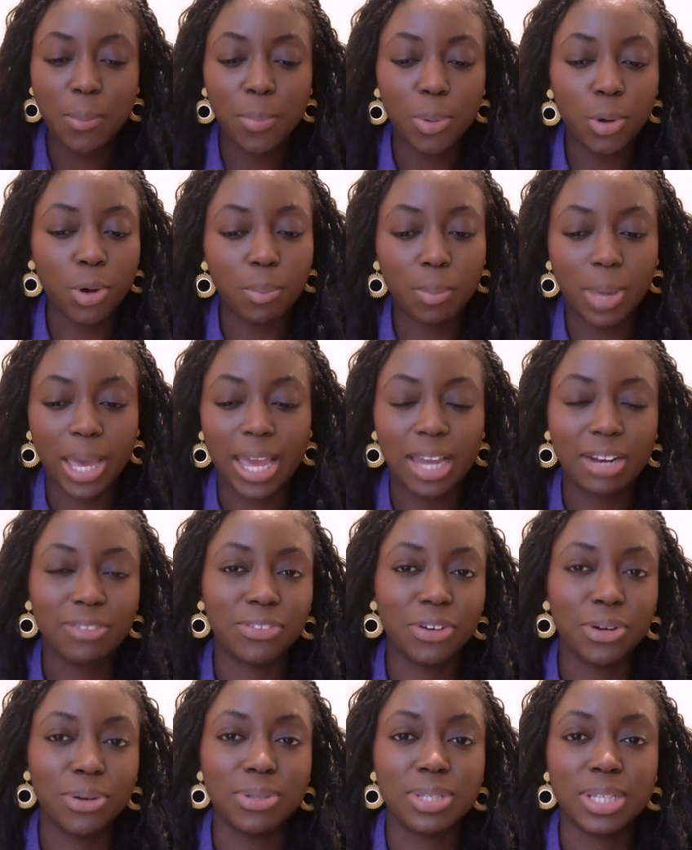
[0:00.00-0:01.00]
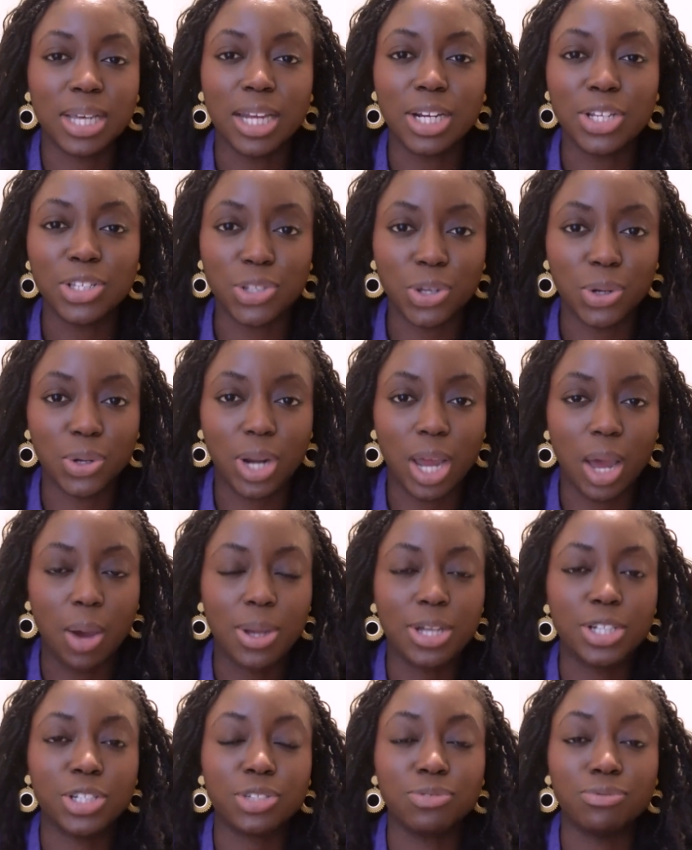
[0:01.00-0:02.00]
put on my headphones, kind of zone
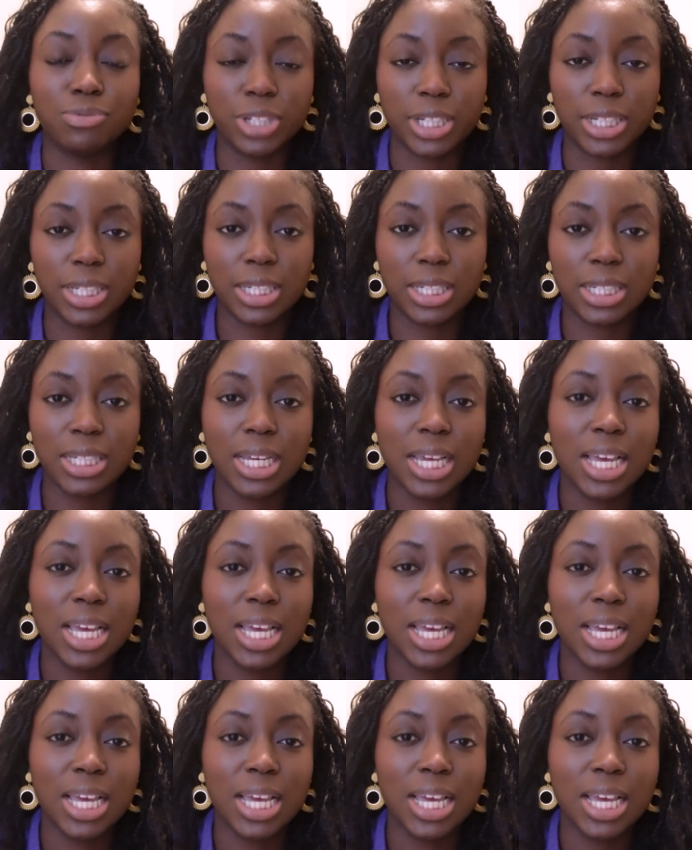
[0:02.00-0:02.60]
out and just read.